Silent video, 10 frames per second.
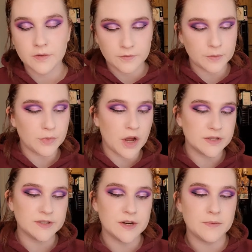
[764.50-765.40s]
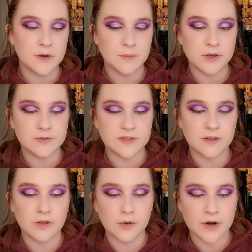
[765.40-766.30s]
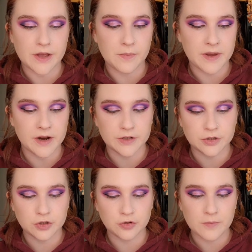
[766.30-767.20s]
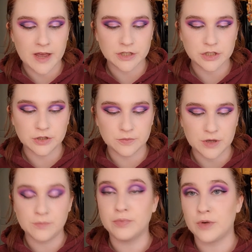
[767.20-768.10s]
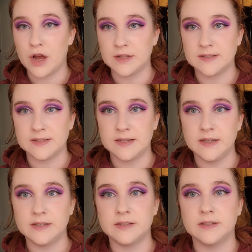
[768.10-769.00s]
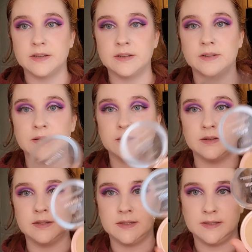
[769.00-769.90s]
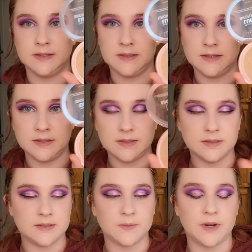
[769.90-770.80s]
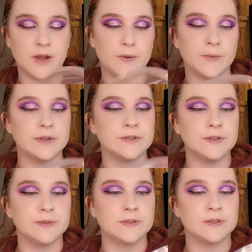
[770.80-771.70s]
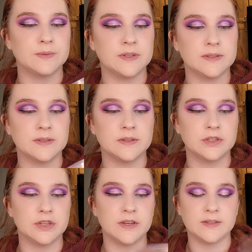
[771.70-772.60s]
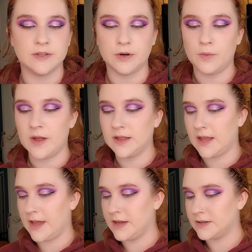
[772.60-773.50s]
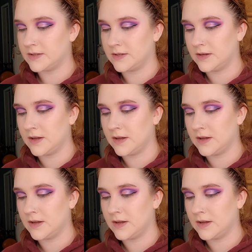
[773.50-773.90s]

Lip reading: For bronzer, I'm going to be using the L'Oreal Paris True Match Lumi Bronze It. It's the one I always use. This one is in the shade 01 Light.